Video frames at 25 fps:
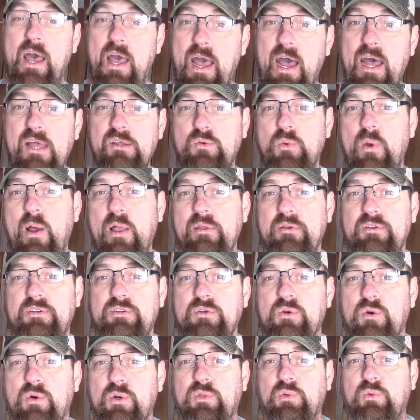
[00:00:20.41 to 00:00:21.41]
as well as the
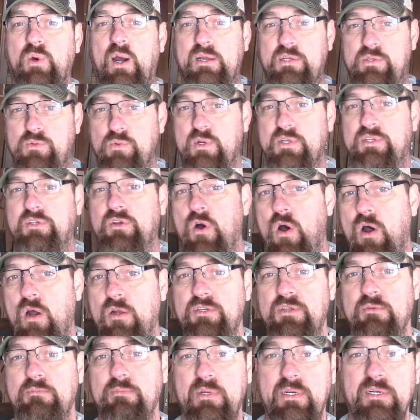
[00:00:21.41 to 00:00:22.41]
Northwest,
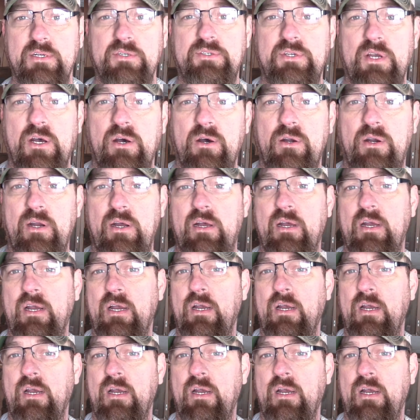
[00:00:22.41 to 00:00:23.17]
Wisconsin, Minnesota,